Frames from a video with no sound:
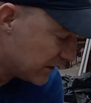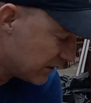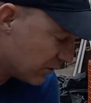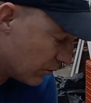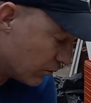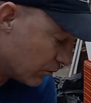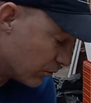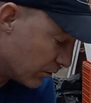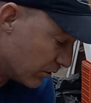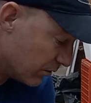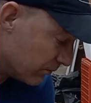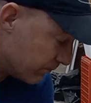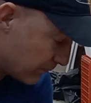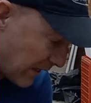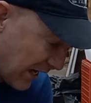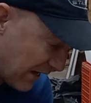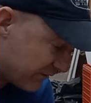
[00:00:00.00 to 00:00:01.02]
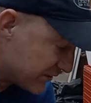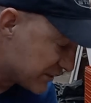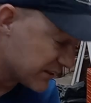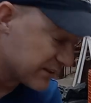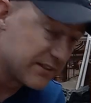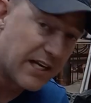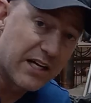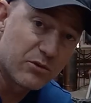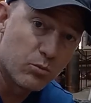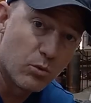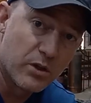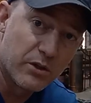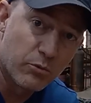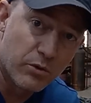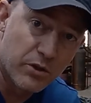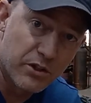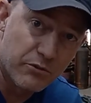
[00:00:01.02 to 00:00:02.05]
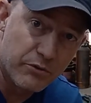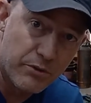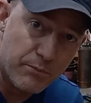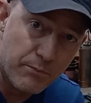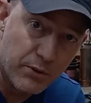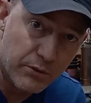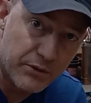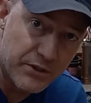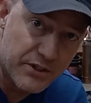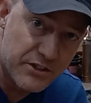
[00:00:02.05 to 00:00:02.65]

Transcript: or have this exact one and wanted to rebuild it.